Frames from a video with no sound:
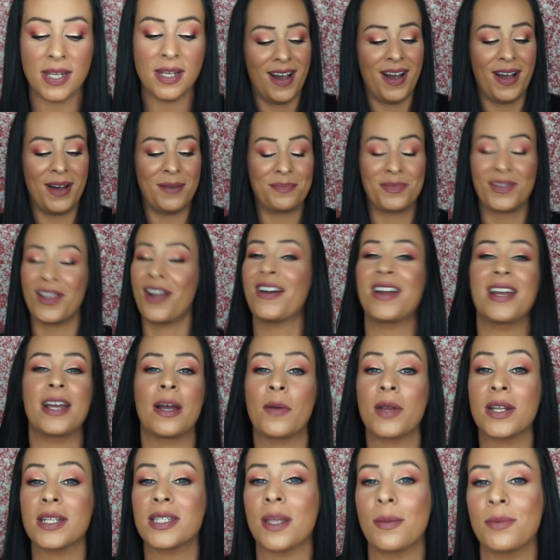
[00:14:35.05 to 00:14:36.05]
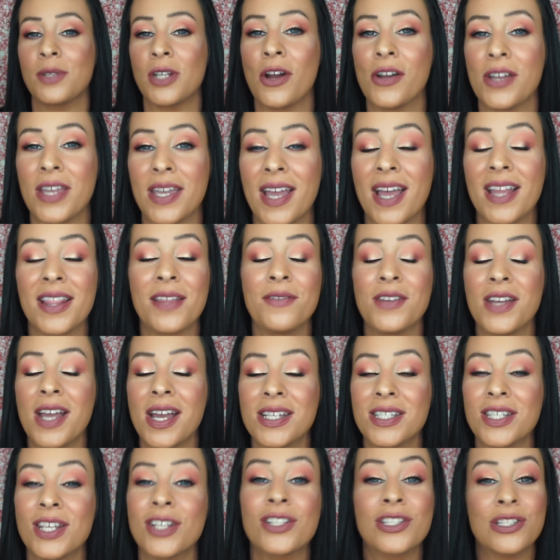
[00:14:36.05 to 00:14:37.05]
All right, I'm gonna stop talking. I love you
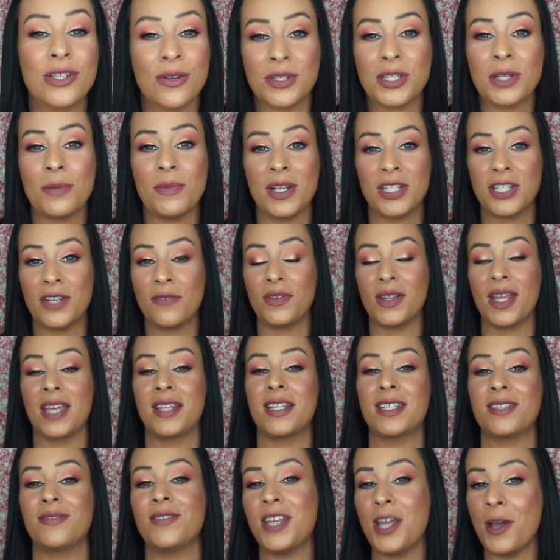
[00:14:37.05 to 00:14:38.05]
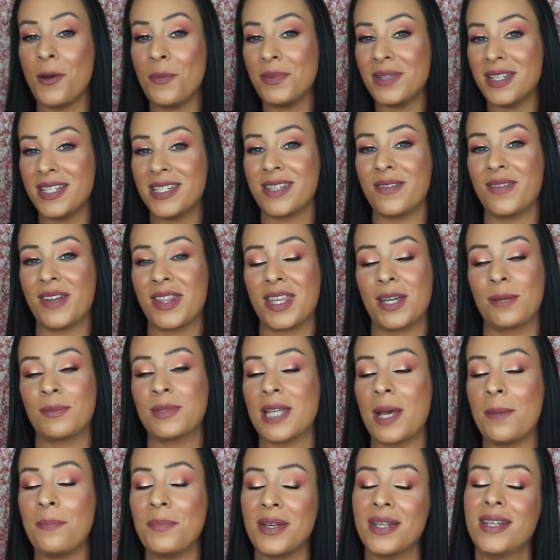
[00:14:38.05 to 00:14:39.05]
guys so, so much. If you like this video, please give it a thumbs
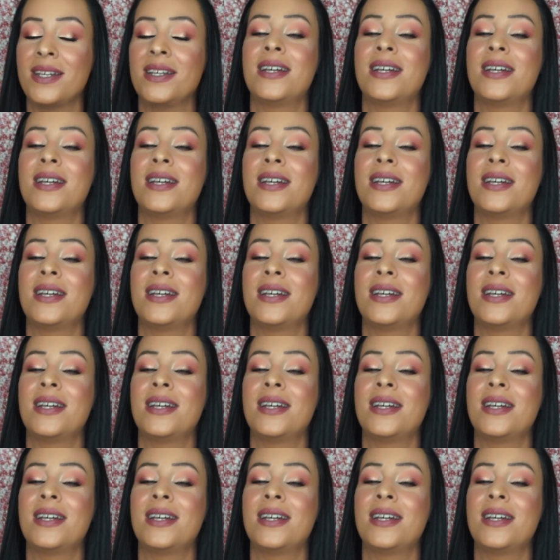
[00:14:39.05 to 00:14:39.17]
up.